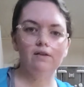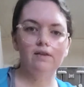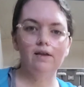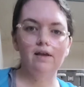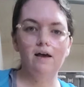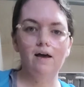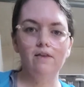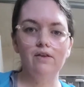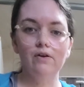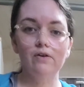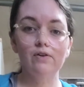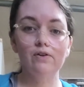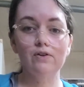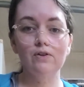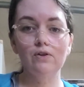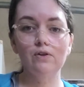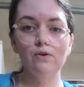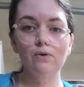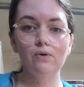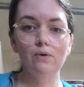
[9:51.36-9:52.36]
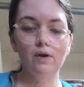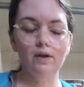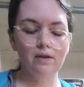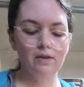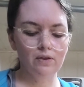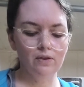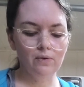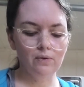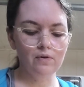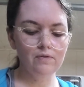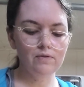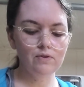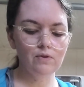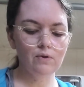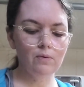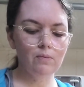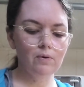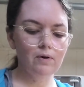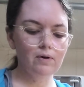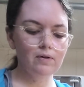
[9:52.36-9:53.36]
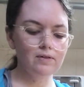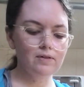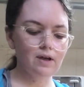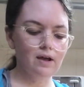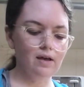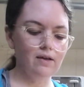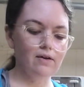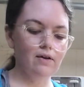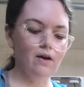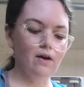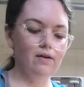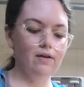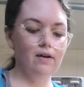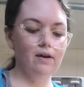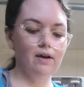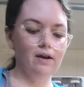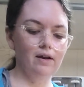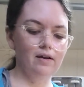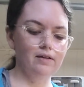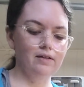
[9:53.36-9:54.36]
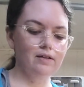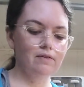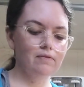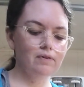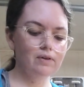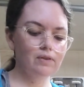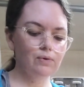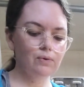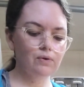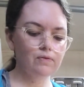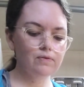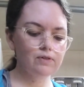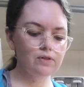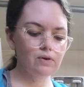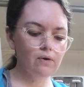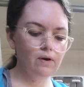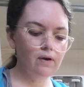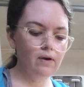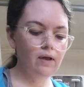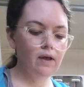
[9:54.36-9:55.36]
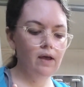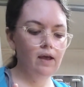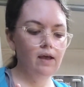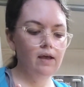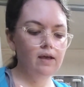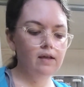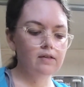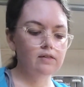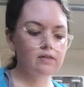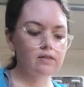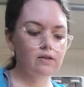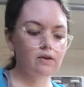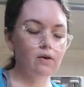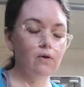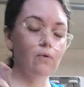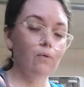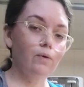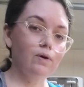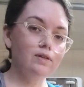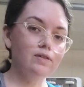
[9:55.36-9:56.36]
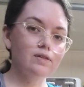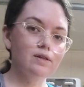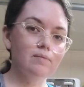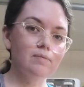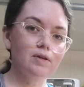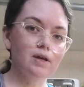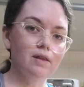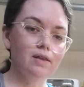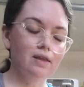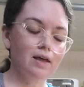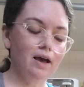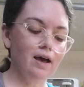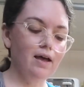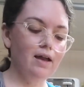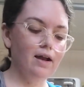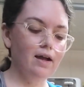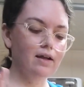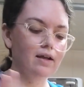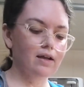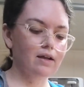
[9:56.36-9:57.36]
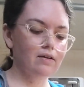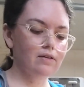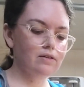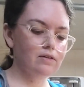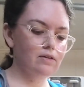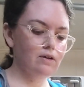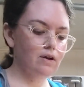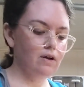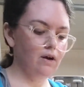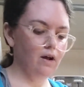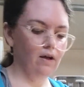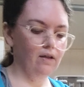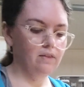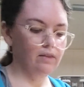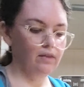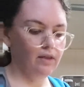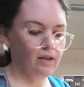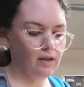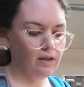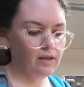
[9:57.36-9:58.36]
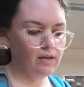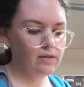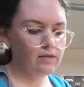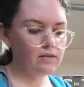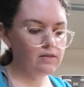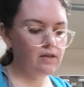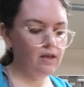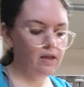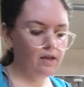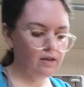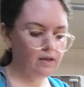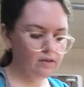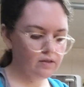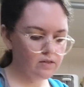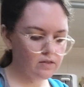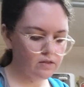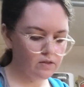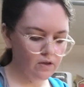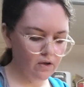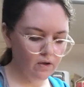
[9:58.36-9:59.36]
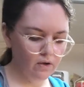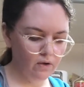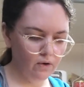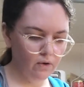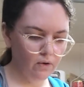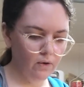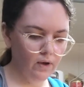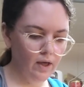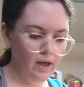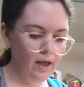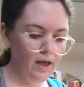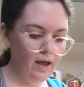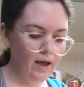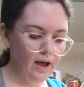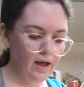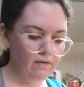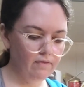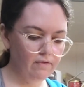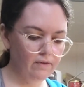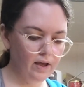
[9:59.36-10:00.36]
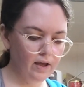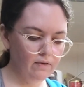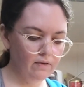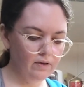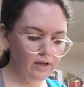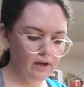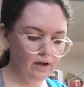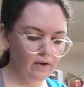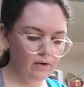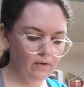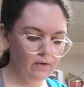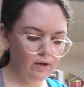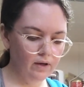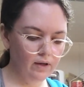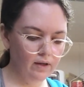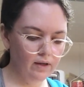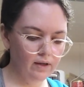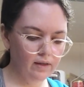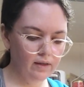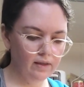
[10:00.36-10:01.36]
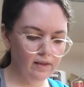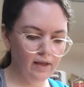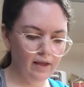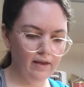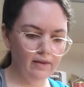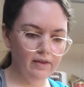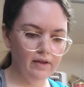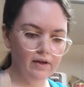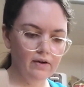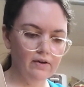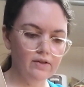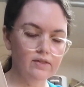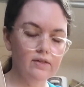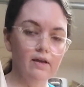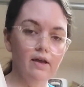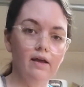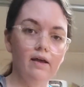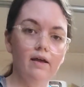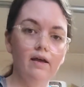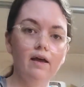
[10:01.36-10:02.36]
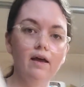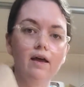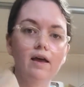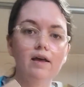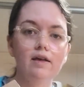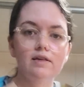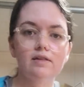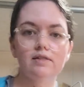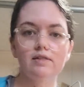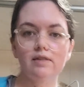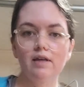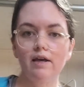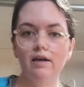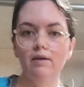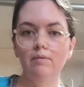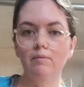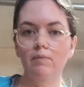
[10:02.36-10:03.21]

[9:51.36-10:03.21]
the other 2 thrift store books I had gotten at a different thrift store. So once I'm done that, I'm going to start on these. So I found out that there is a second